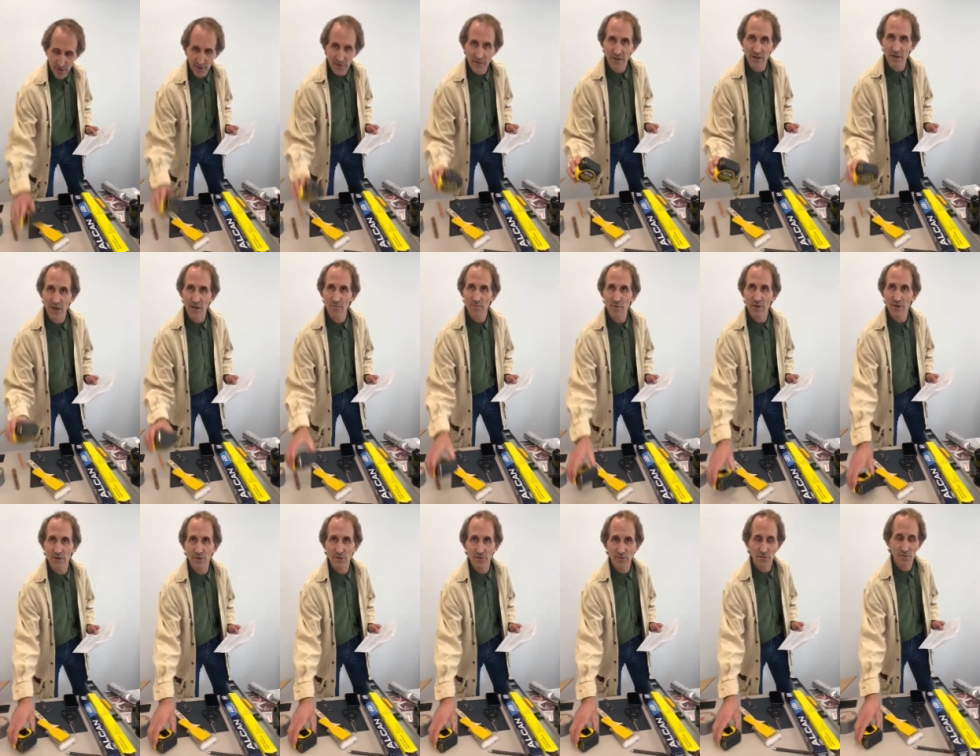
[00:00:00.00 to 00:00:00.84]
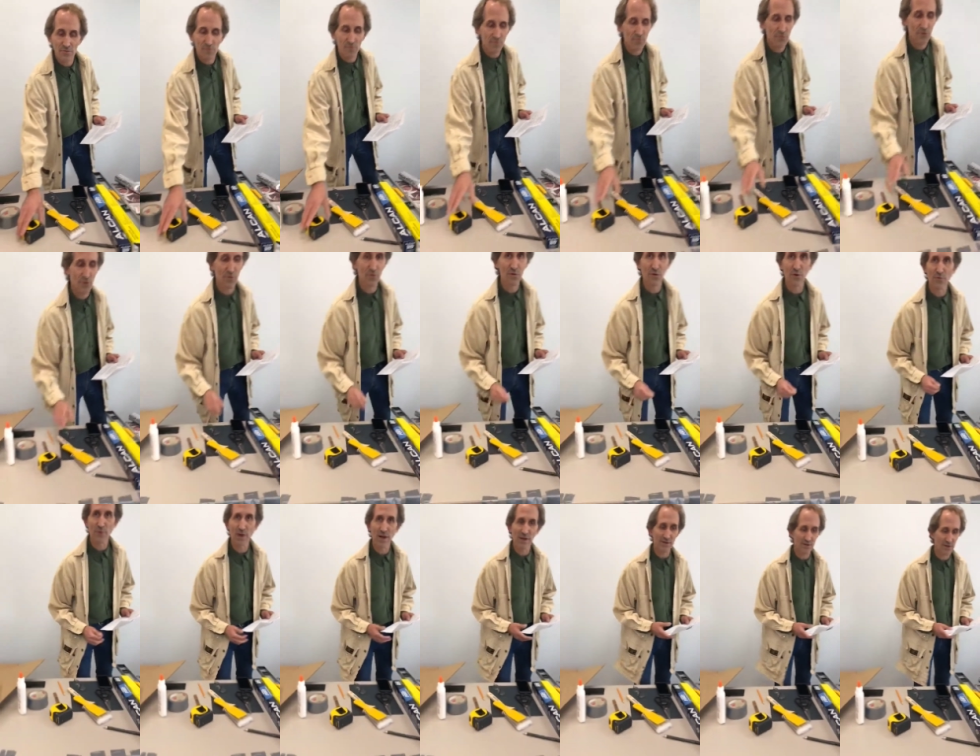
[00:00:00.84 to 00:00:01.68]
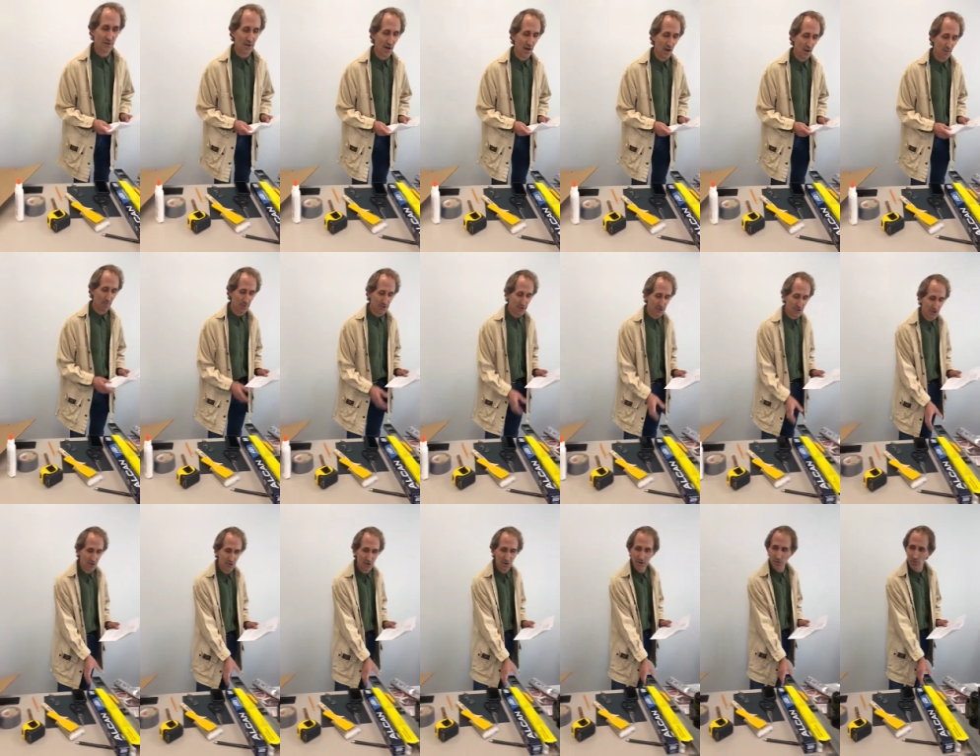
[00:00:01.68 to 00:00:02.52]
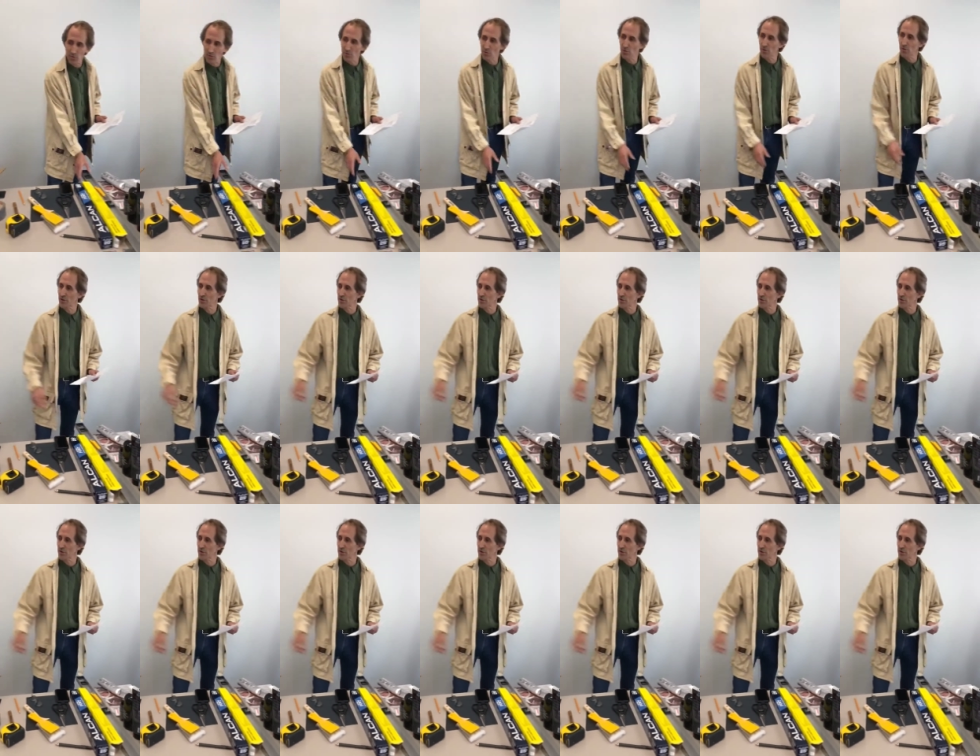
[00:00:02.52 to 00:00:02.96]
The tape measure will do for the rest. But you do need a ruler